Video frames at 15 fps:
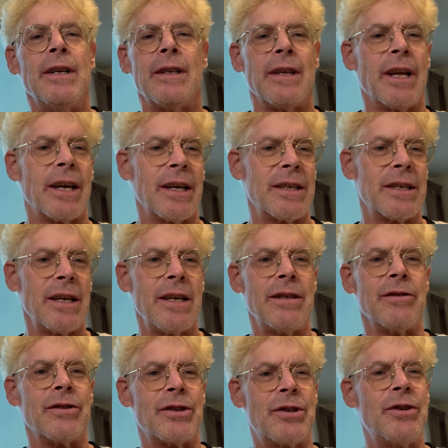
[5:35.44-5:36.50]
like I say,
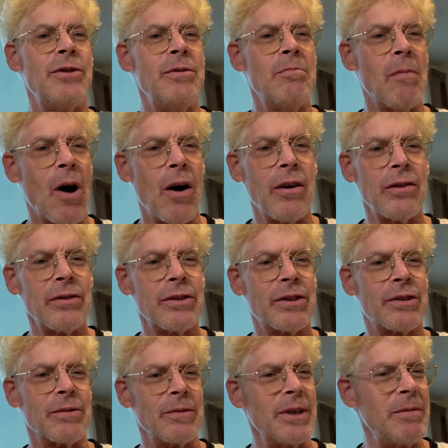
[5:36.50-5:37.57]
there's 3
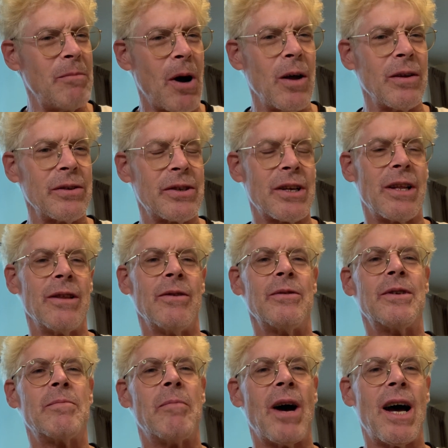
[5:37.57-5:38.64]
malls
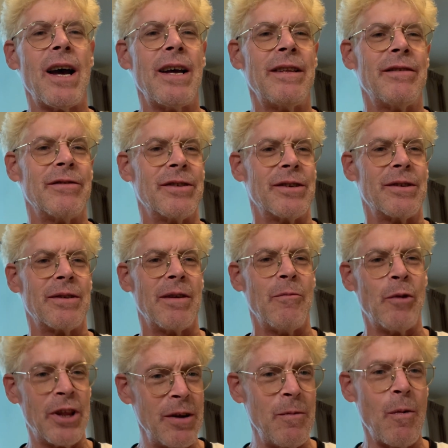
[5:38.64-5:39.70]
close by. There's
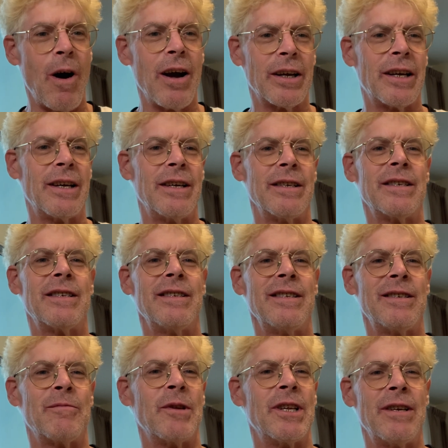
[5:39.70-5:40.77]
within walking
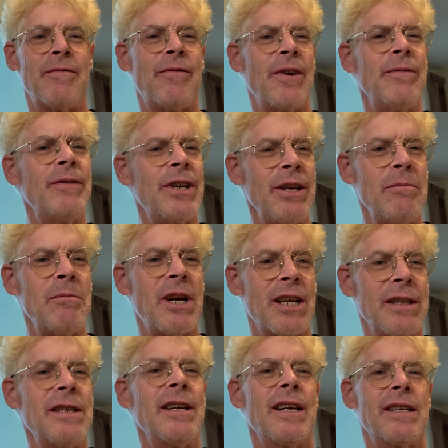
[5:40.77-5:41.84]
distance, within 15
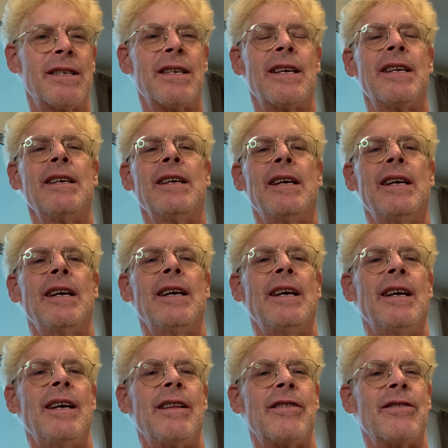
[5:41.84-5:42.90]
minutes, I'd say.
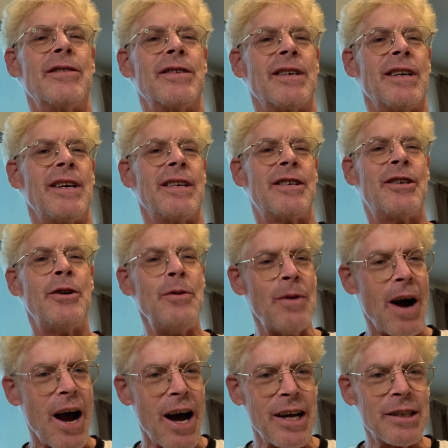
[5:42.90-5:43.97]
There's 2
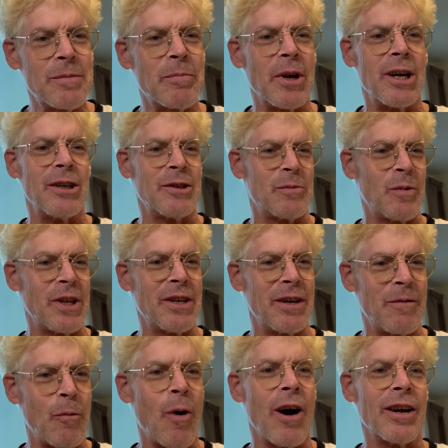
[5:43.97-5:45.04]
hospitals
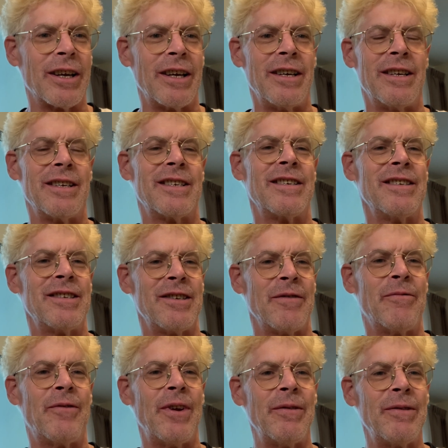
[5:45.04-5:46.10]
within walking distance
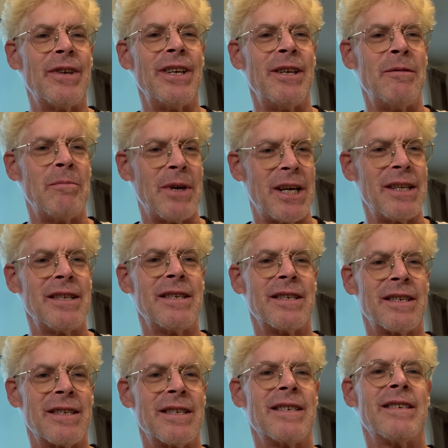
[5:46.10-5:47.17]
of 15
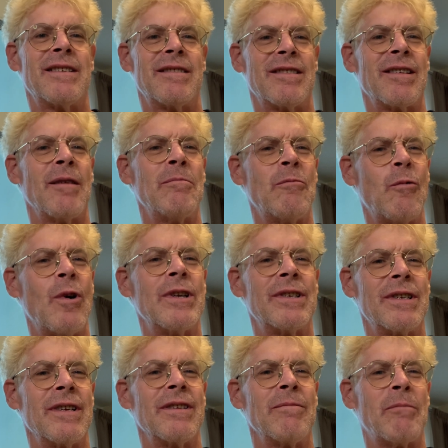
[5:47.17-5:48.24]
minutes. Some
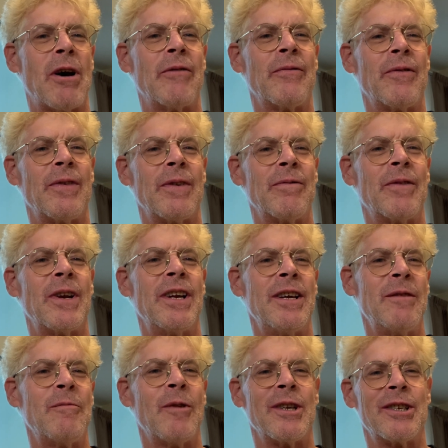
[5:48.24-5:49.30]
ones are about
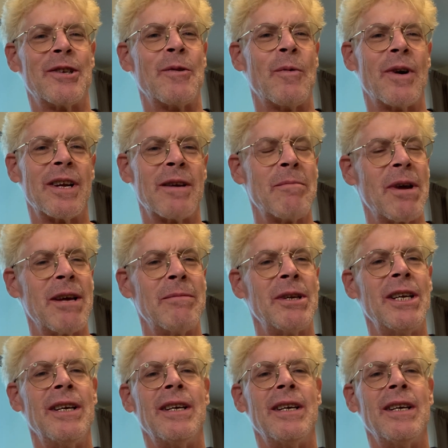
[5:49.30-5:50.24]
15, one's 20 maybe.